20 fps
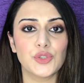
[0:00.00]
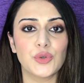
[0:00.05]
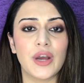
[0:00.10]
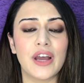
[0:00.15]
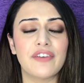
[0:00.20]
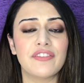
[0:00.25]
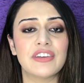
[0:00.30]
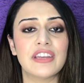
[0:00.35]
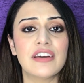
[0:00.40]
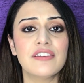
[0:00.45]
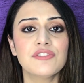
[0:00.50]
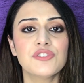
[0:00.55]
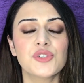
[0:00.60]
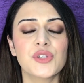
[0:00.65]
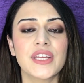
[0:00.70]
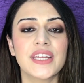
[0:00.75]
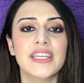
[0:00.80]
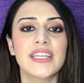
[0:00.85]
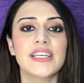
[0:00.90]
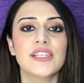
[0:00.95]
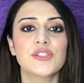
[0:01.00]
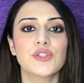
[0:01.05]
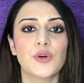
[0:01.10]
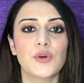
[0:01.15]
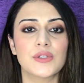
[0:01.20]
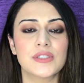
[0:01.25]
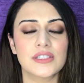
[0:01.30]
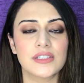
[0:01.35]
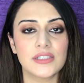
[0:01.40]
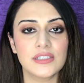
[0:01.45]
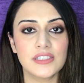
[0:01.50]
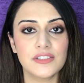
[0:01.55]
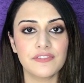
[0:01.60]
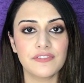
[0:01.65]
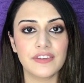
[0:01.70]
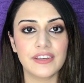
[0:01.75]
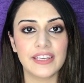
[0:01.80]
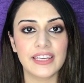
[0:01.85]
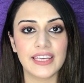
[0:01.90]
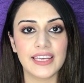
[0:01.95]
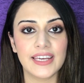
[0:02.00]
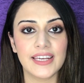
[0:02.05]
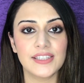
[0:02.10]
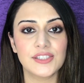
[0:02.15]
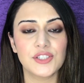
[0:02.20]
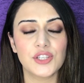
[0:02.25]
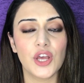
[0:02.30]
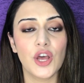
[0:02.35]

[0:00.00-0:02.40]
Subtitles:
you have enough trainings or certificates